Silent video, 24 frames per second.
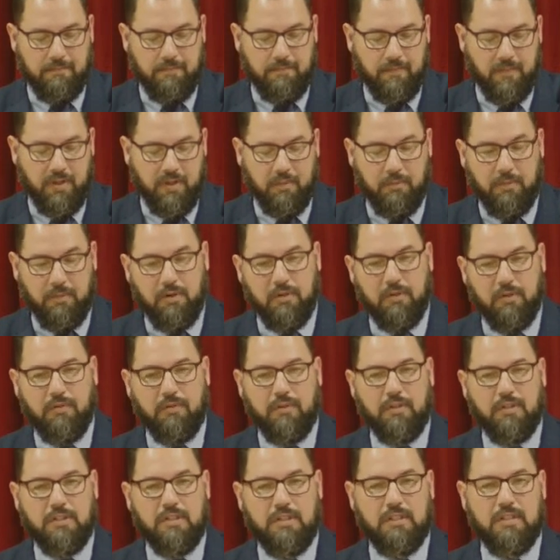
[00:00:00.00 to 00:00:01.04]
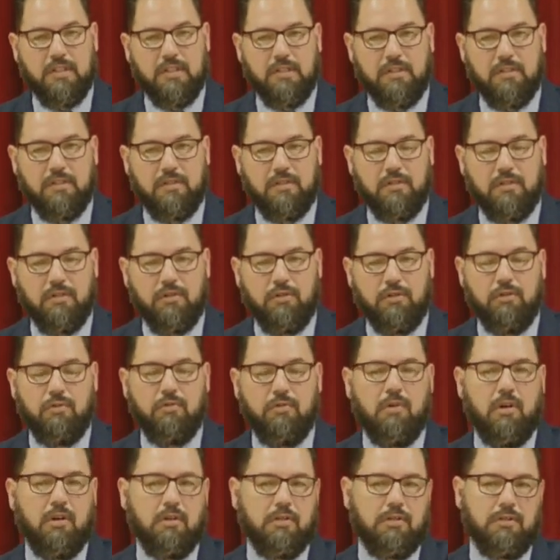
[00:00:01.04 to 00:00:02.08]
In the middle of the verse, it says, You
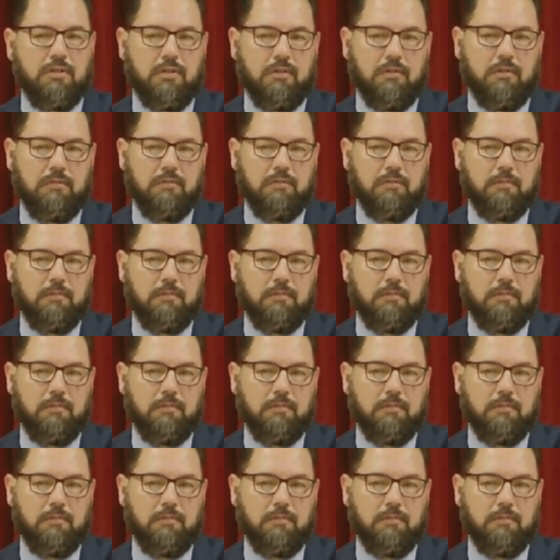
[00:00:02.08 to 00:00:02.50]
also.